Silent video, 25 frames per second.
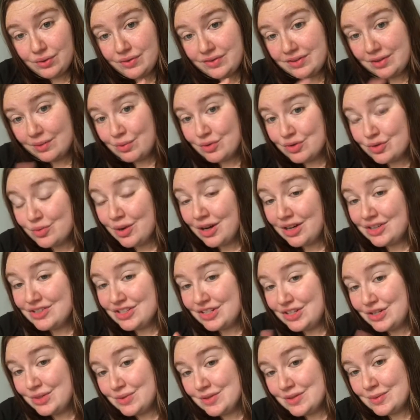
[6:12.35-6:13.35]
if someone's
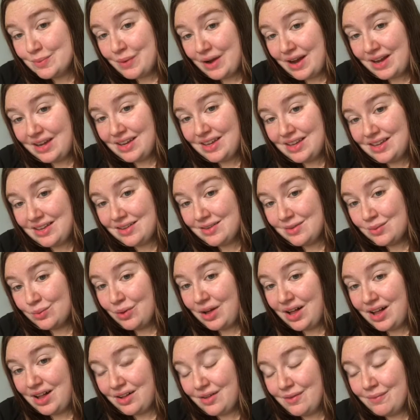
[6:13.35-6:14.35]
watching who is pregnant as
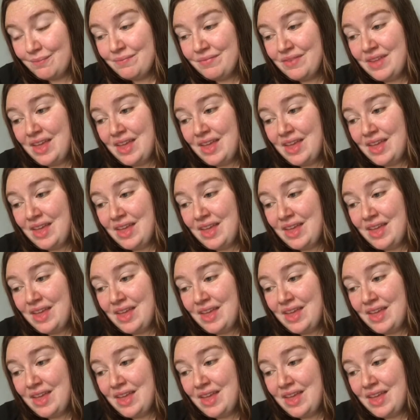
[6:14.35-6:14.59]
well,